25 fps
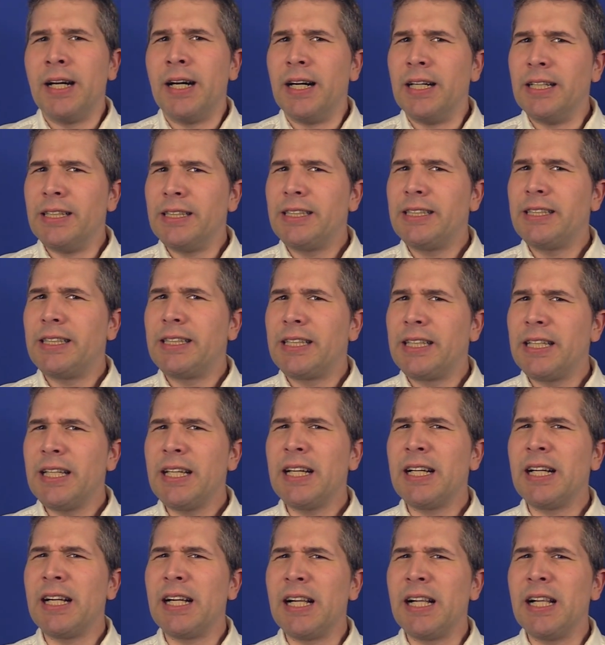
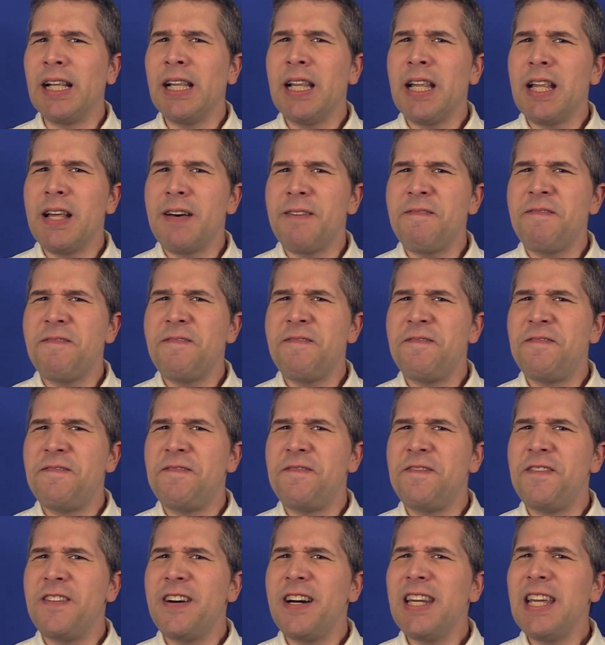Until a
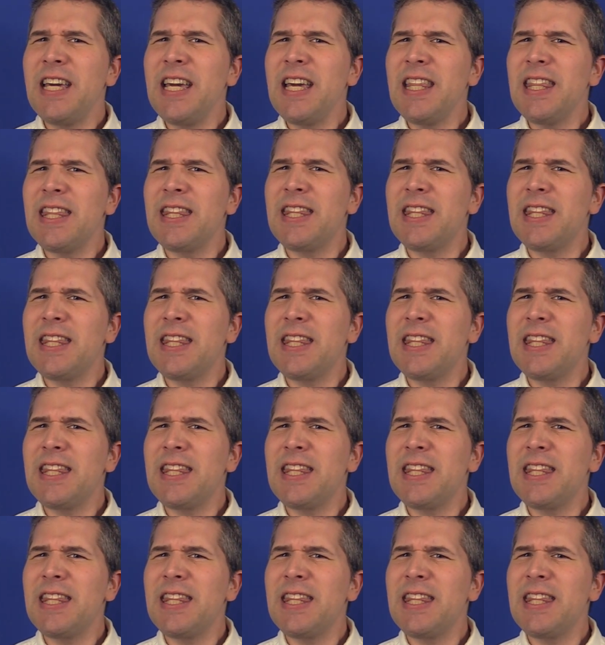funny